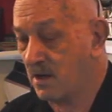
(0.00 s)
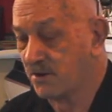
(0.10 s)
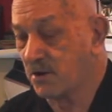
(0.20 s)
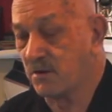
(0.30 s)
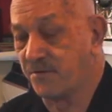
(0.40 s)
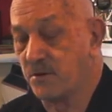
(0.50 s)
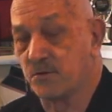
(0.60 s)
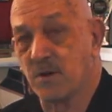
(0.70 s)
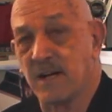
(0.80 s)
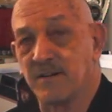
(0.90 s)
So if you
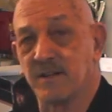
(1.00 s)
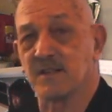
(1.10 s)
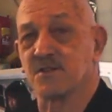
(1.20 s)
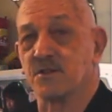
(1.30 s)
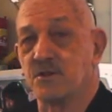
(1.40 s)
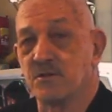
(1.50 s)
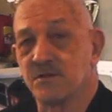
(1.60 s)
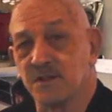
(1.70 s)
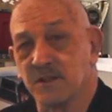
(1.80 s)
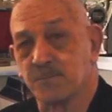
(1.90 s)
try this and
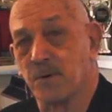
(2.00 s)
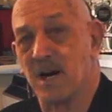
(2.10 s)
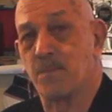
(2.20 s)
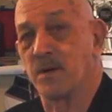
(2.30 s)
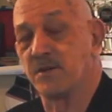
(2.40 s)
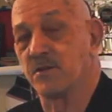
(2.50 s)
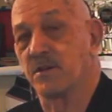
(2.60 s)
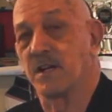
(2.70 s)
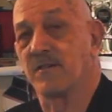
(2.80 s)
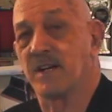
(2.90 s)
use this properly,
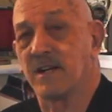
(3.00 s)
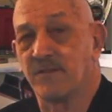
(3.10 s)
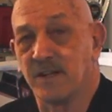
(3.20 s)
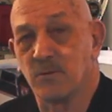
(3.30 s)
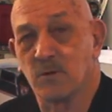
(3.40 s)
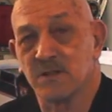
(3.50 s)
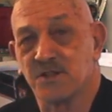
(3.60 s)
you'll never have anyone